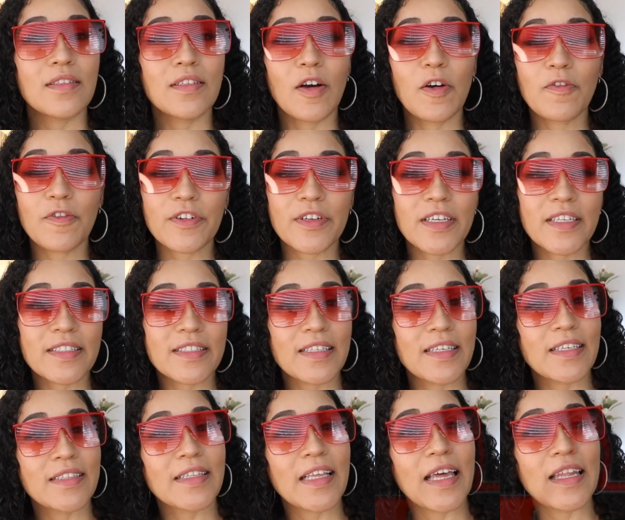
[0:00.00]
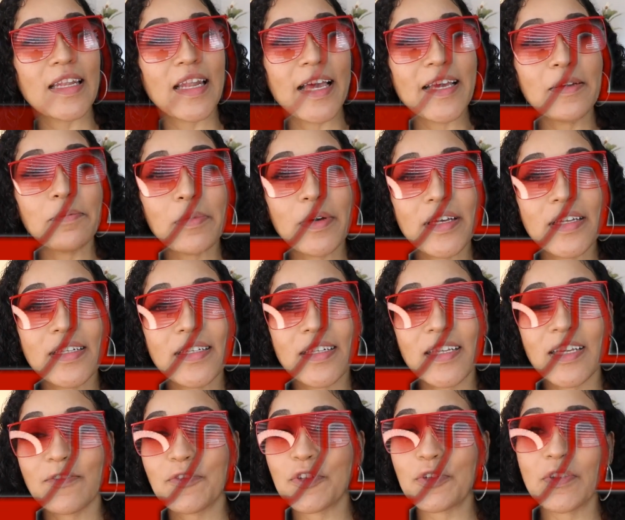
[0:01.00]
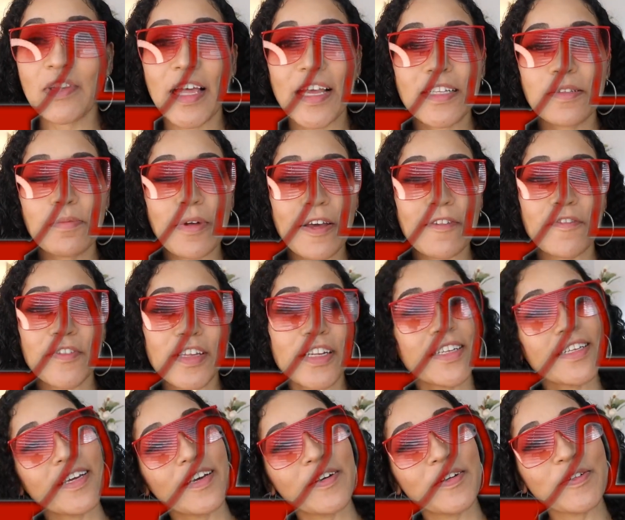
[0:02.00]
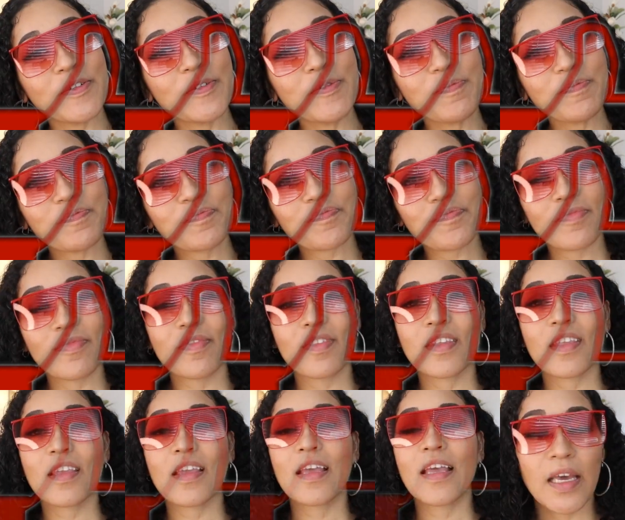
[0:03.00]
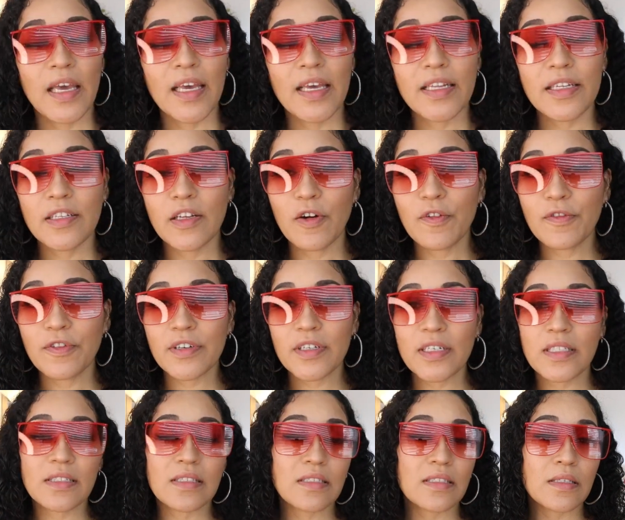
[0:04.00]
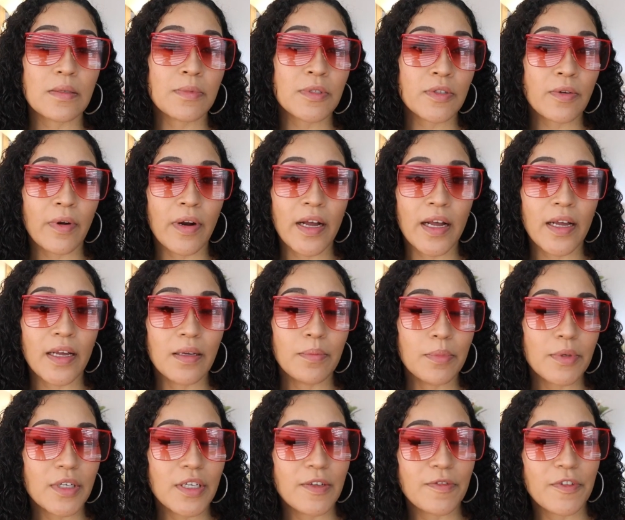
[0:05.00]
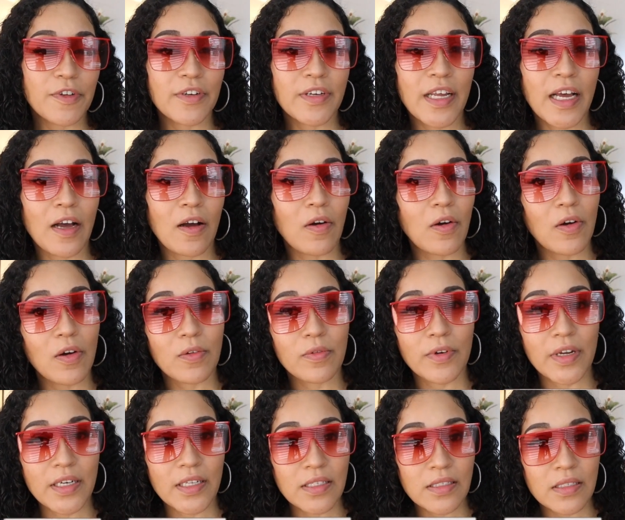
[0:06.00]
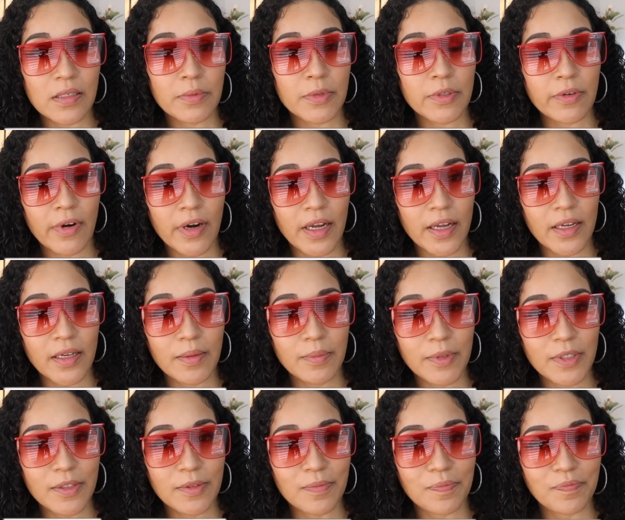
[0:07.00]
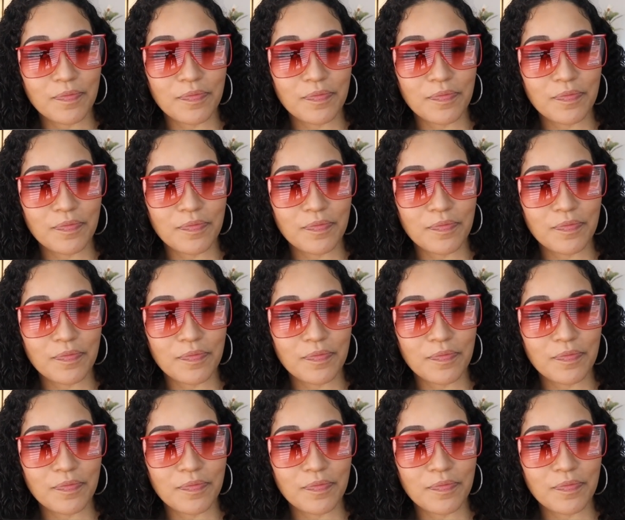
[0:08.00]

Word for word: Don't forget to hit that like button if you liked my video. And don't forget to subscribe if you're not already subscribed.